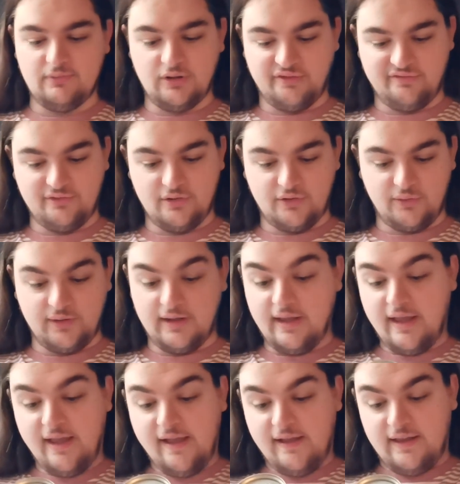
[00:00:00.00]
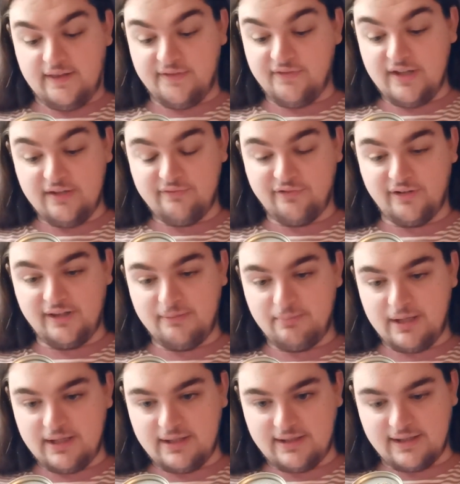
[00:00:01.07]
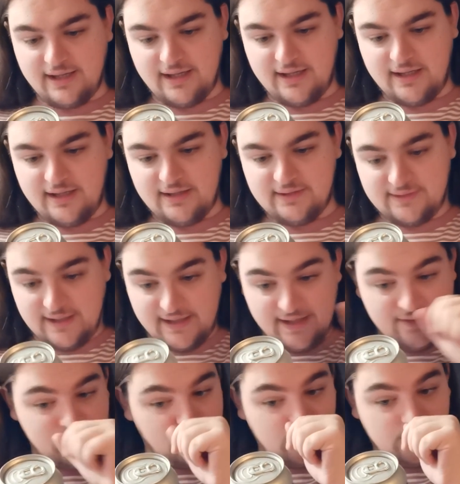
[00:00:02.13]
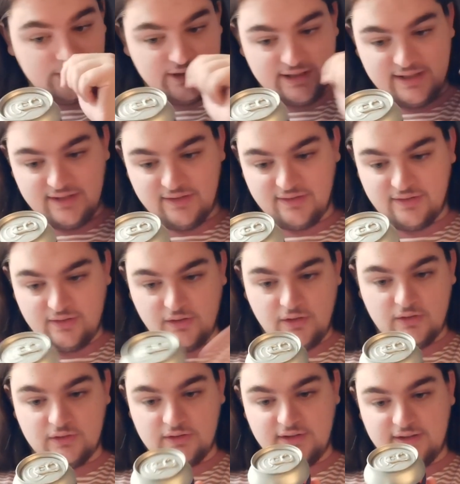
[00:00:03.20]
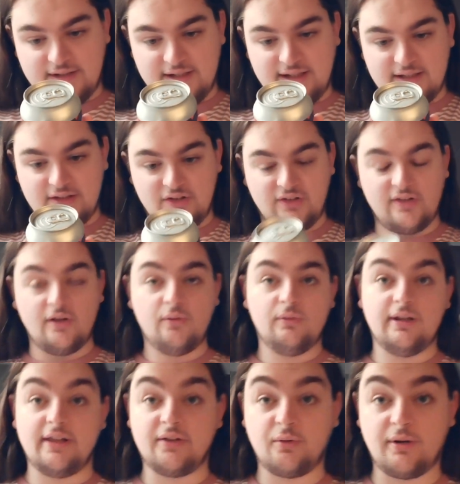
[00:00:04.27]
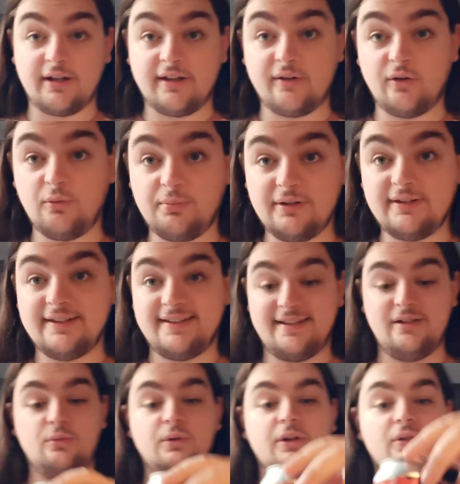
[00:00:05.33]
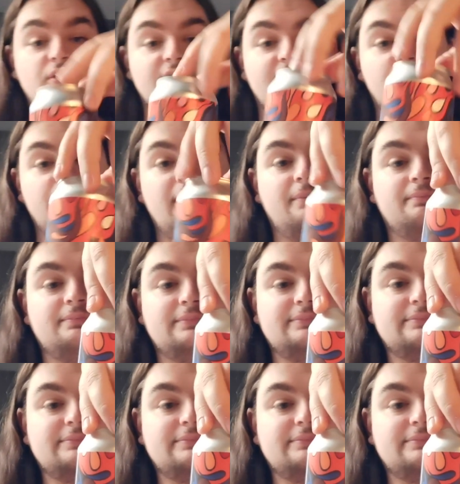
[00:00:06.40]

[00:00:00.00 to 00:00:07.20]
looking forward to it. It's a vegan-friendly beer, and that is all that is on the can. So let's crack it open, see what we got, shall we?